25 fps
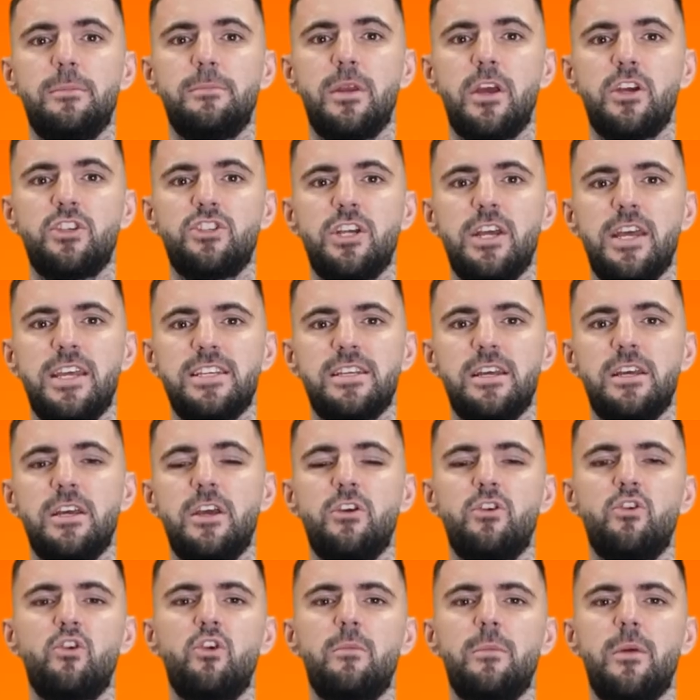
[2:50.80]
pressure is in the
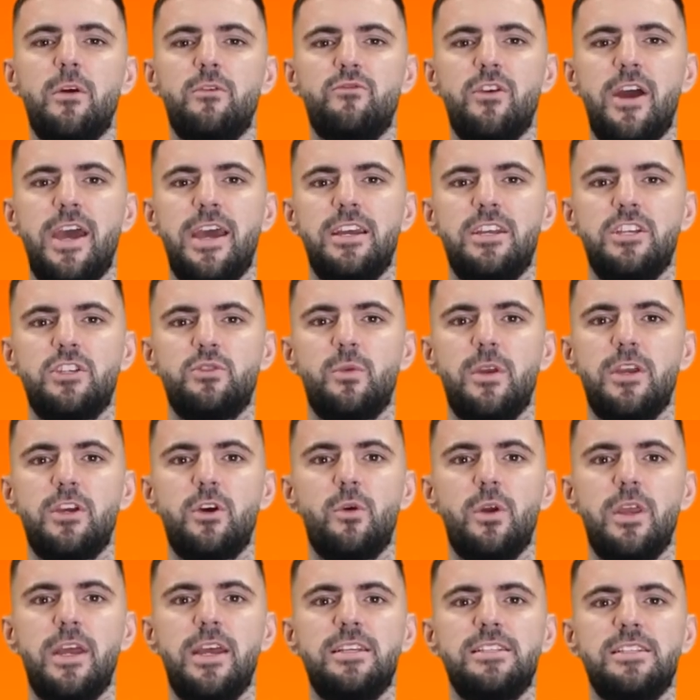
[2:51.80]
normal range when
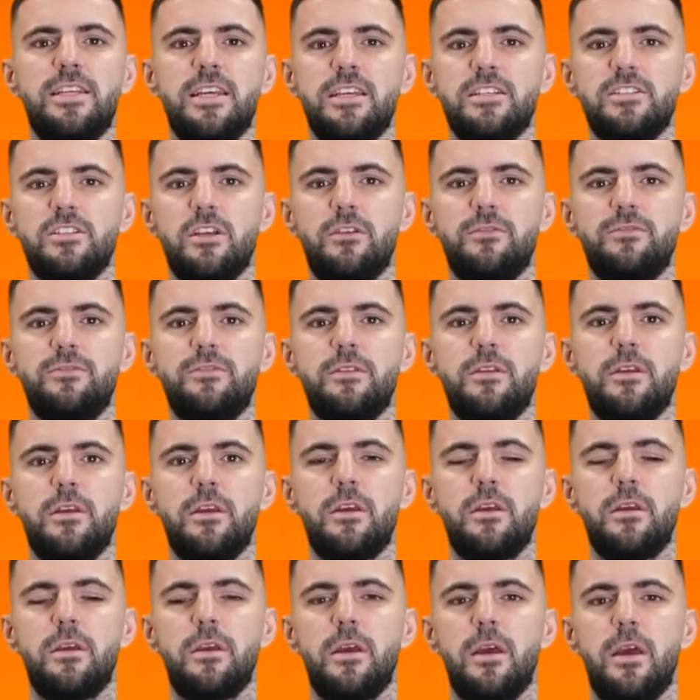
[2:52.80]
your heating is off,
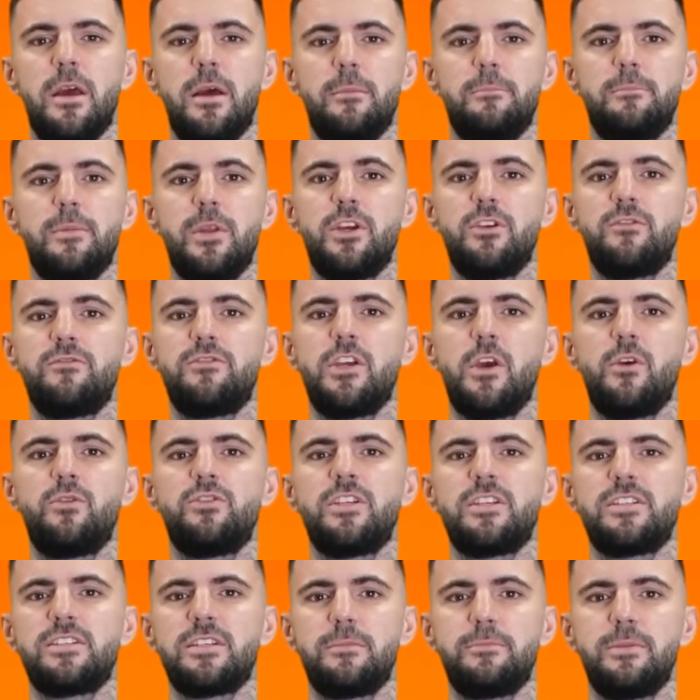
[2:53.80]
but you've
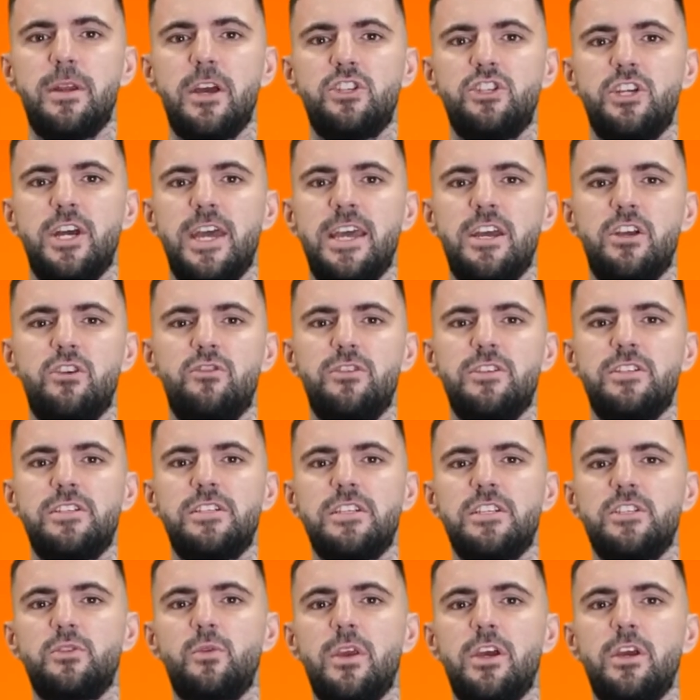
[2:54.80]
noticed the pressure
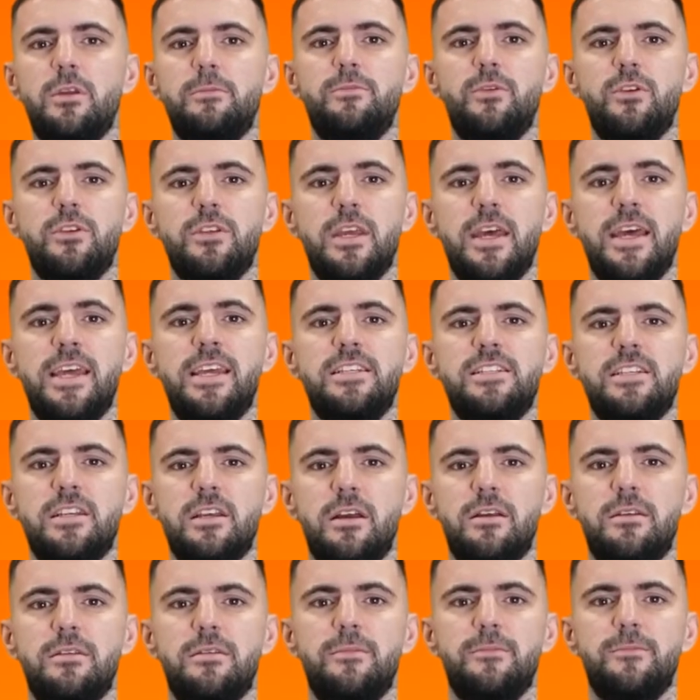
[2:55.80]
increases when you put the heating
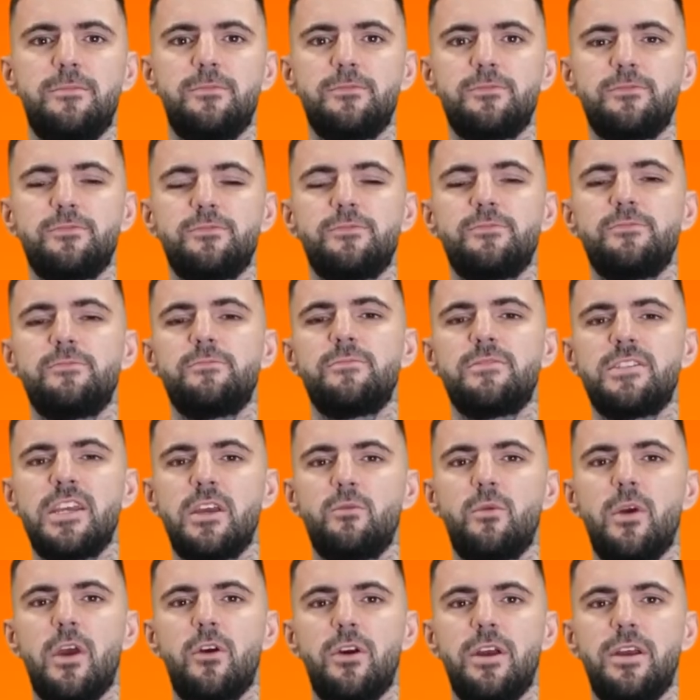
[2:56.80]
on,
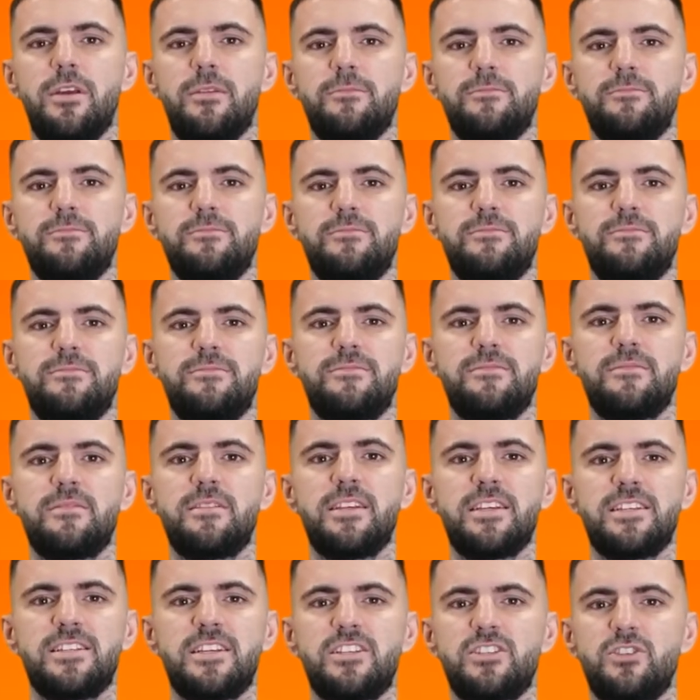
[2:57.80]
don't worry,
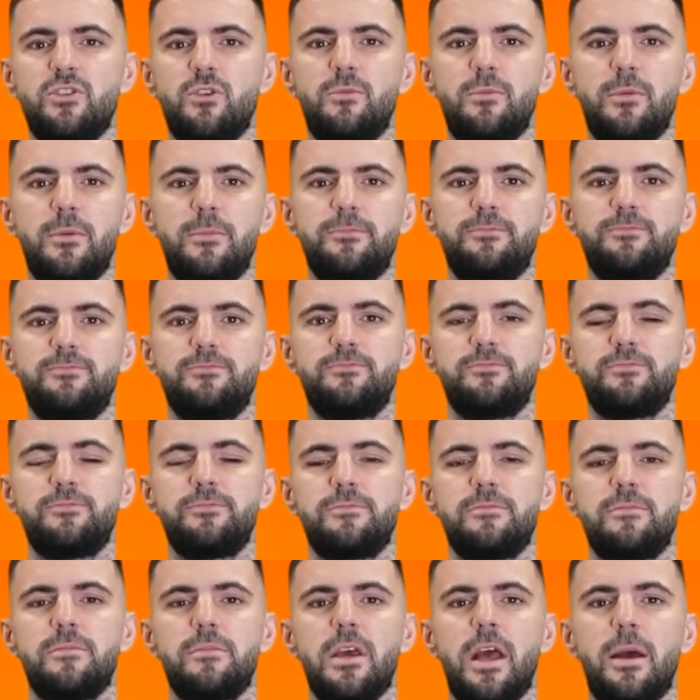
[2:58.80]
this is normal.
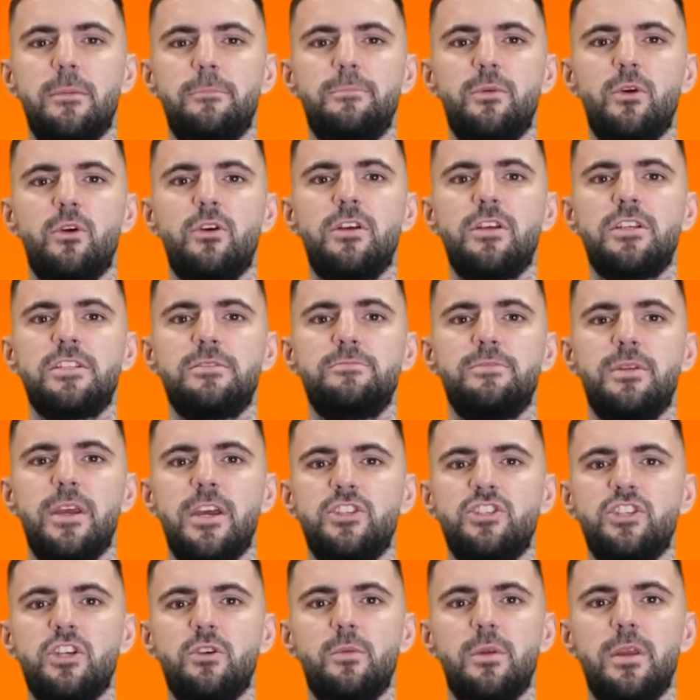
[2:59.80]
A boiler's
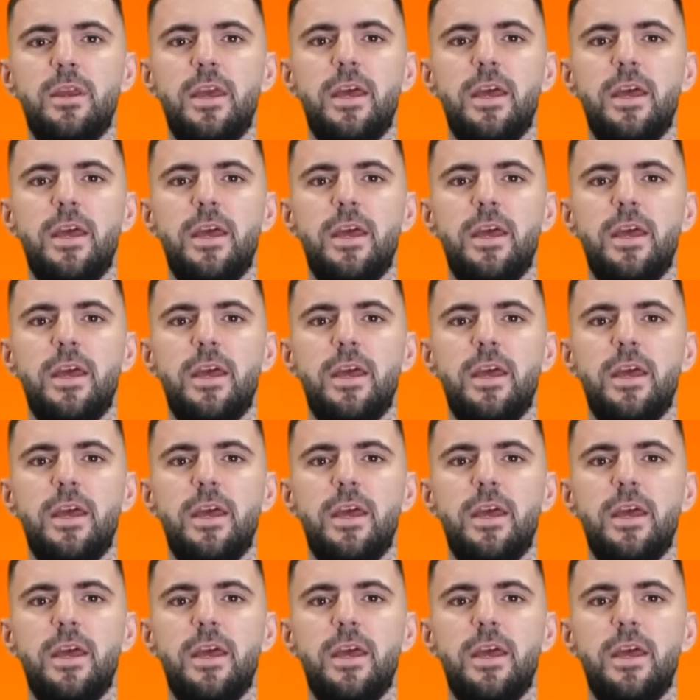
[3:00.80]
pressure will